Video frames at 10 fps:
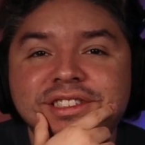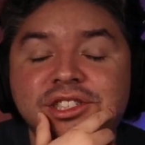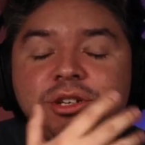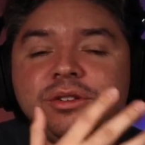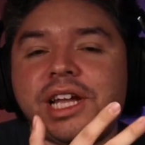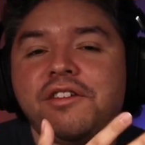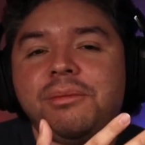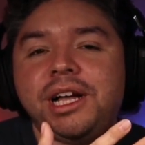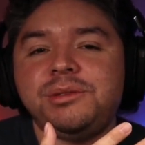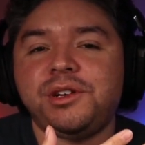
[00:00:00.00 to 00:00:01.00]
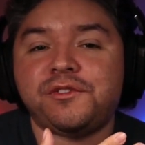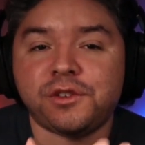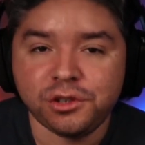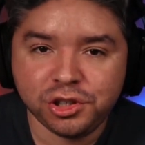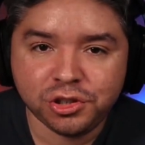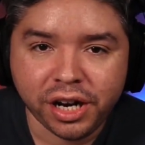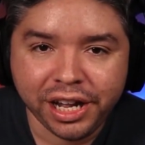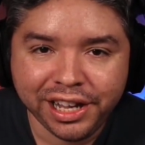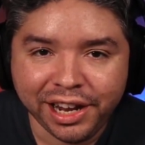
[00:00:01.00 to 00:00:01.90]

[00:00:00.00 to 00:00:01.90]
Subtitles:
Dude, that reminds me of First Strike